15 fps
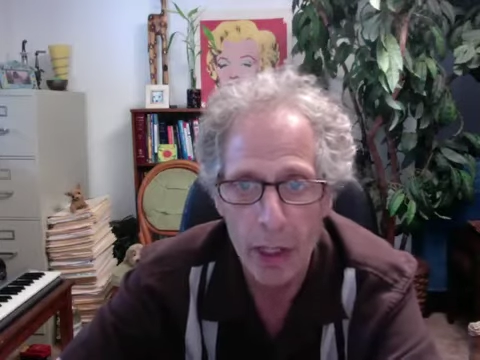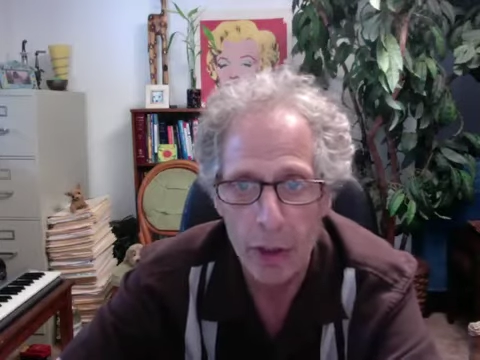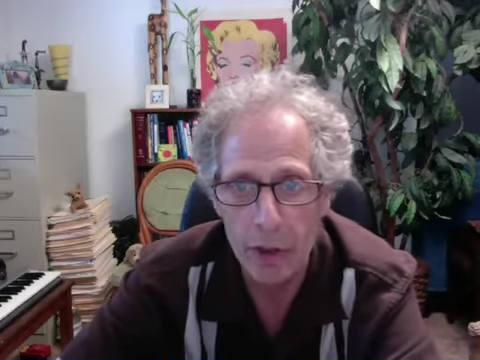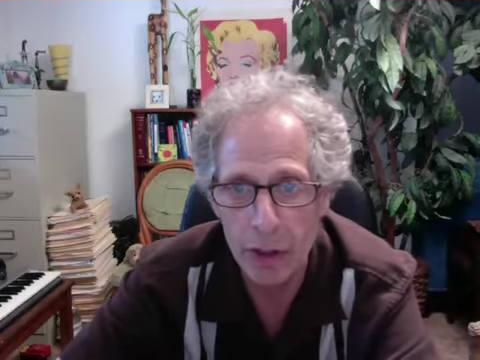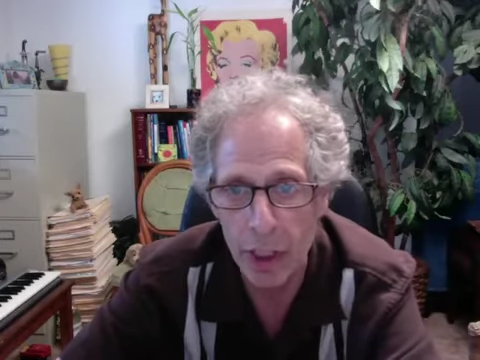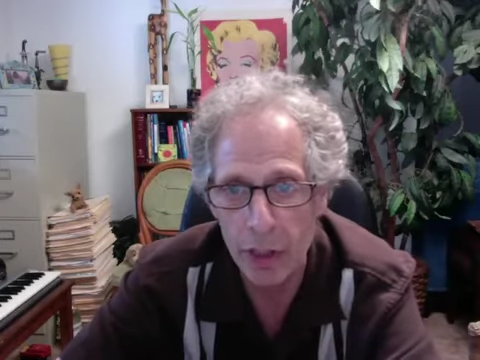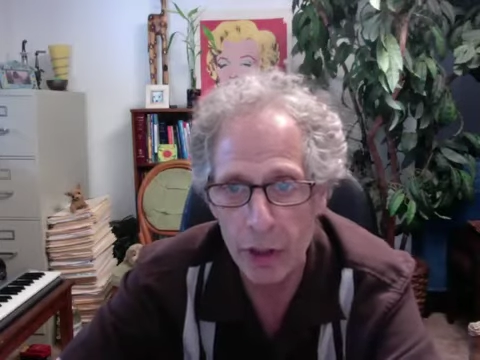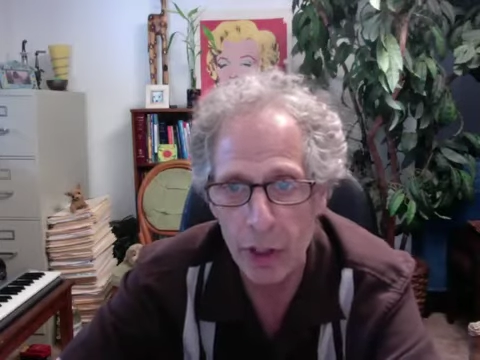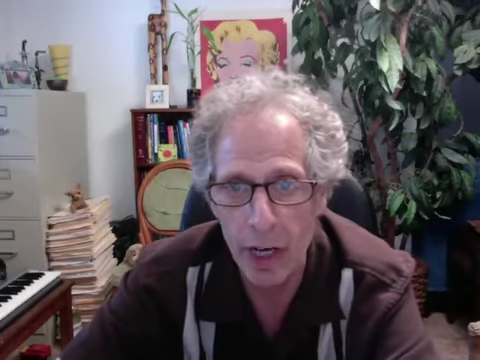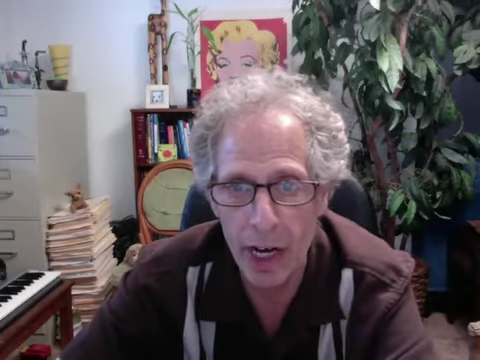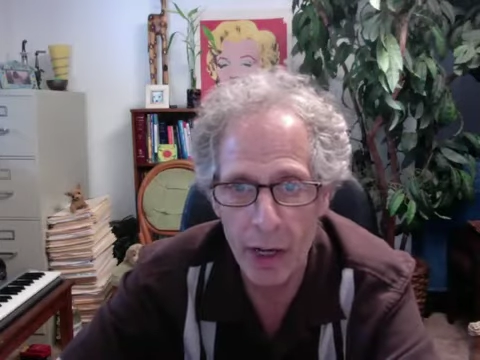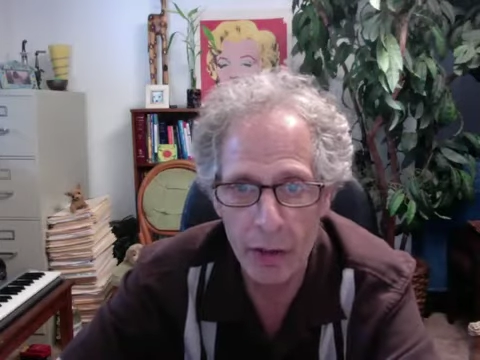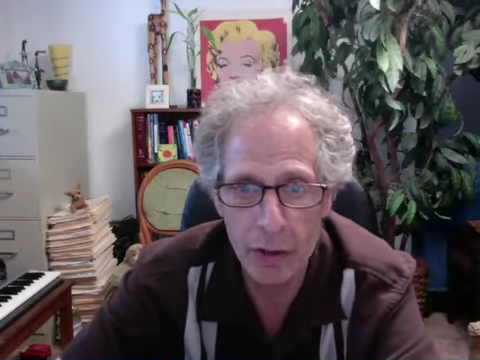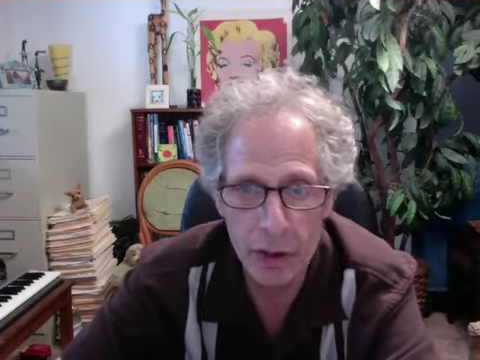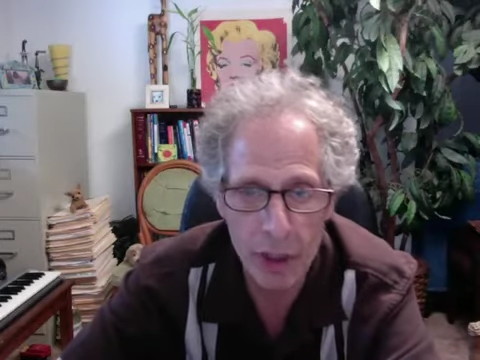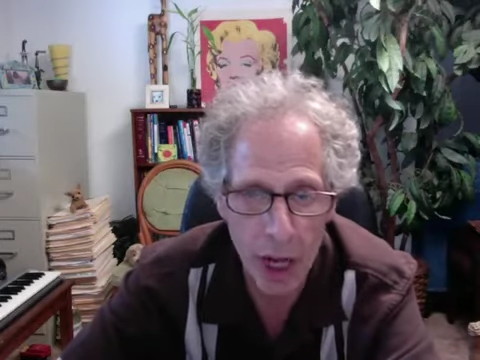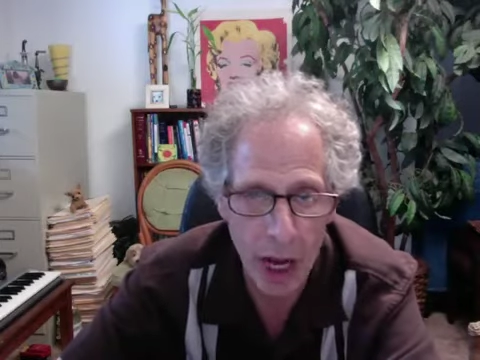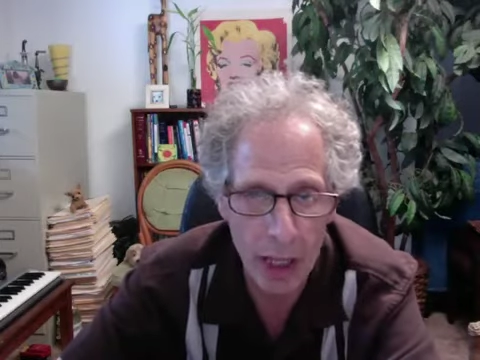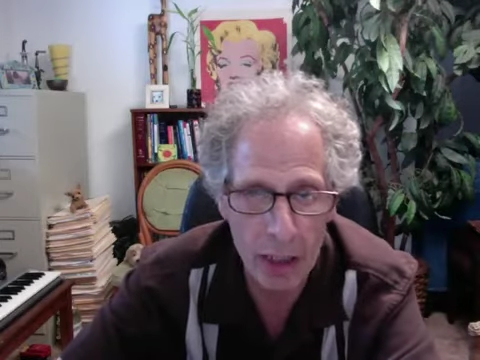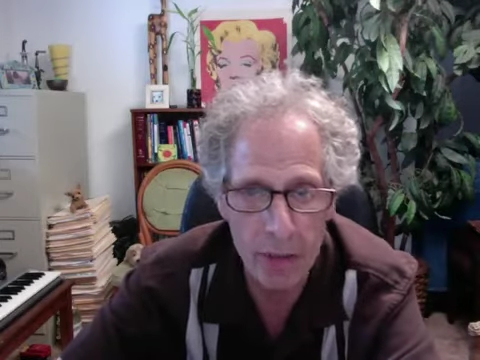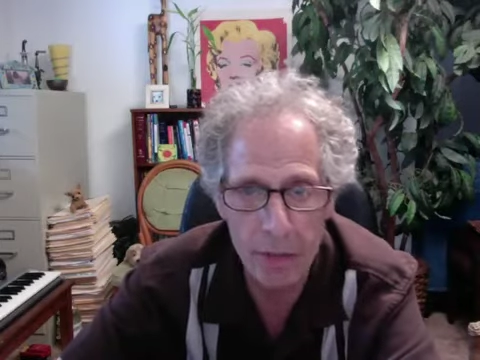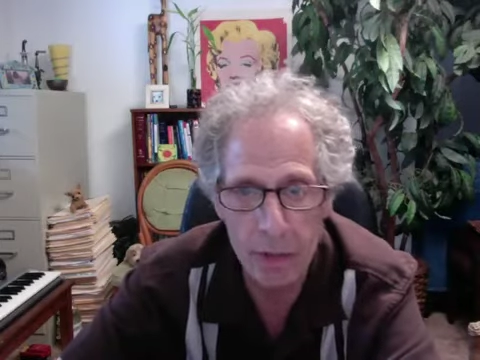you change your
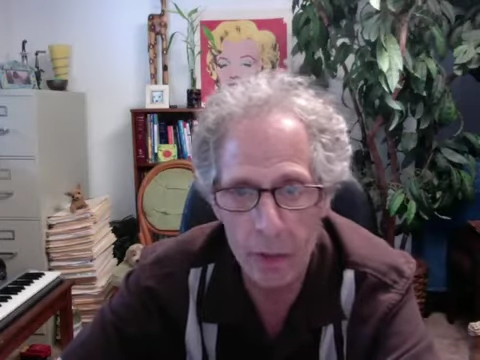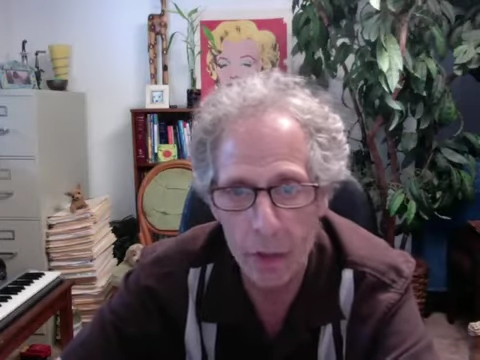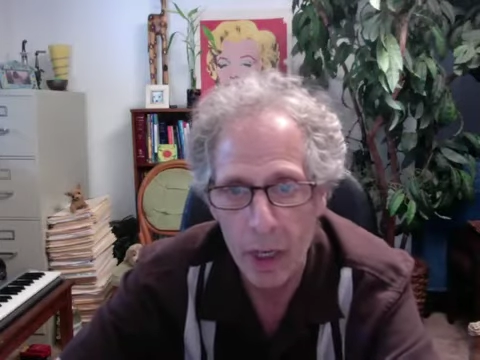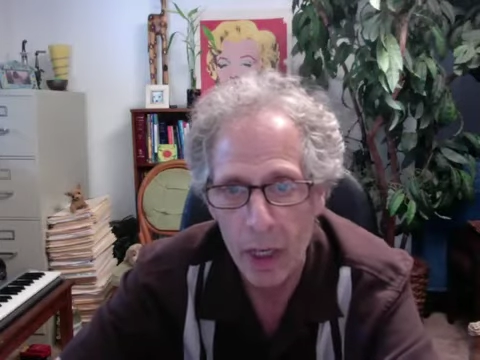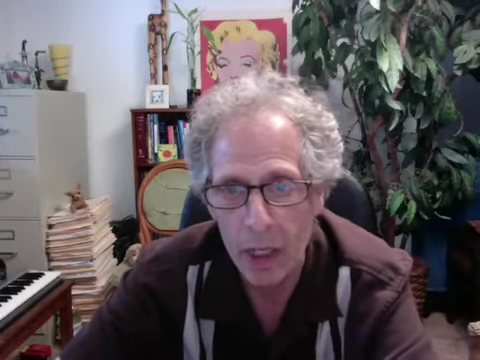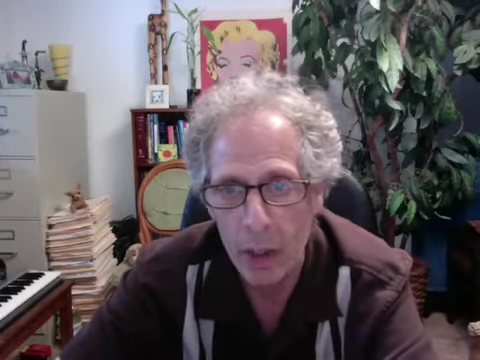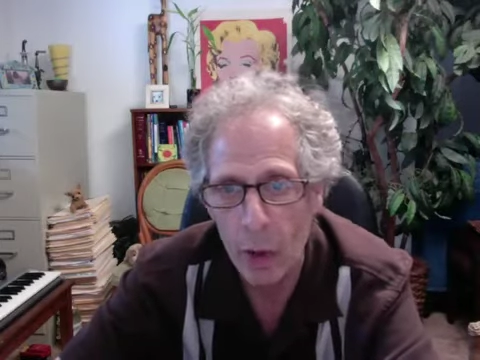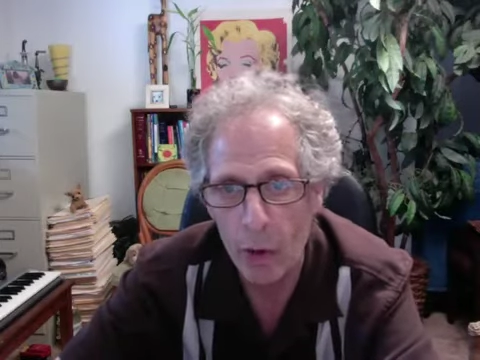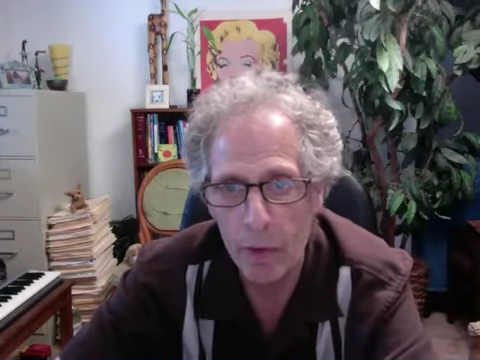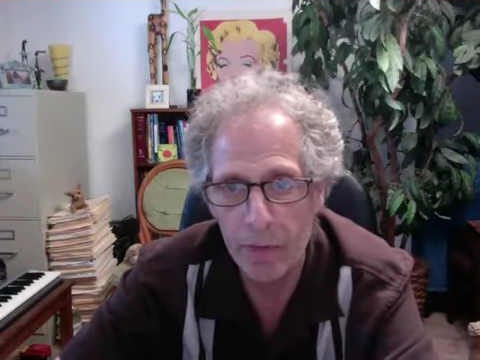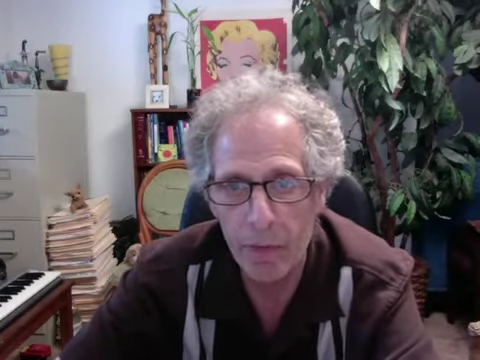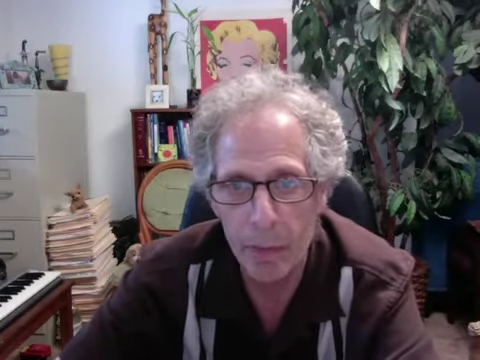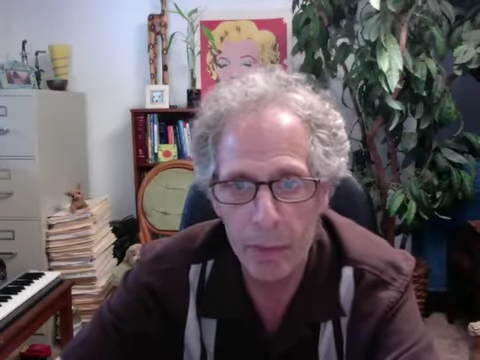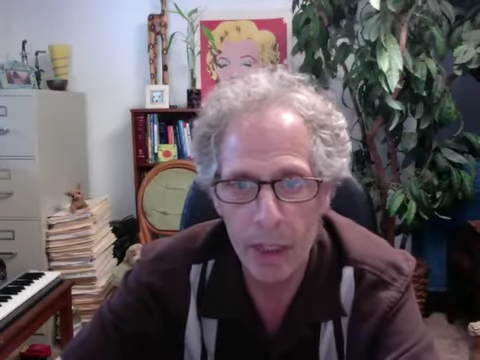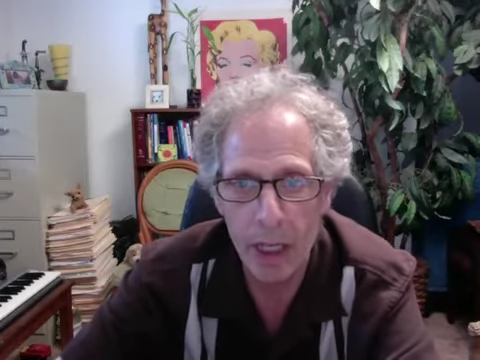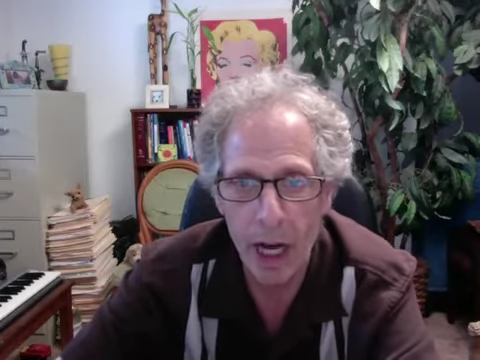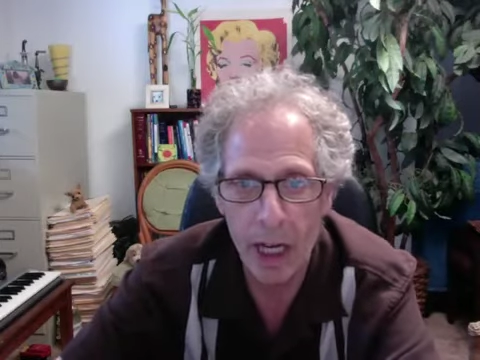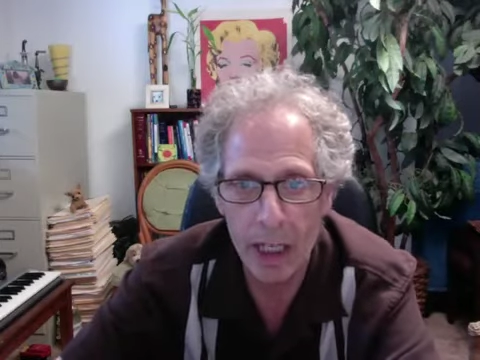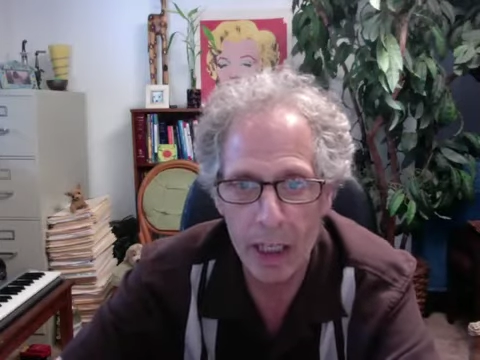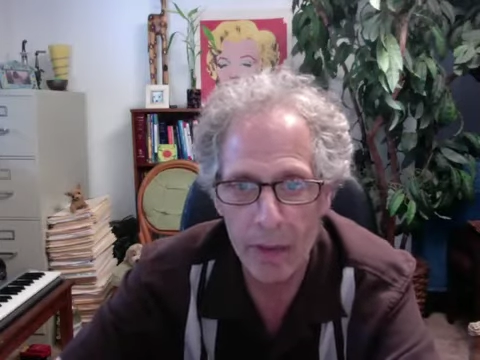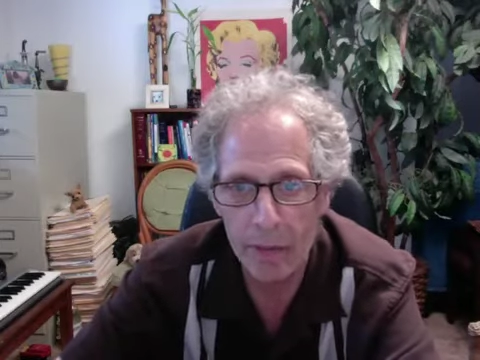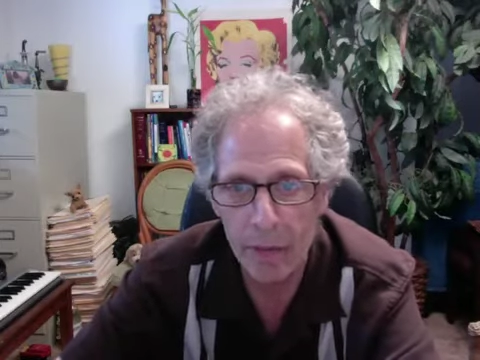hairstyle, if you go to from uh,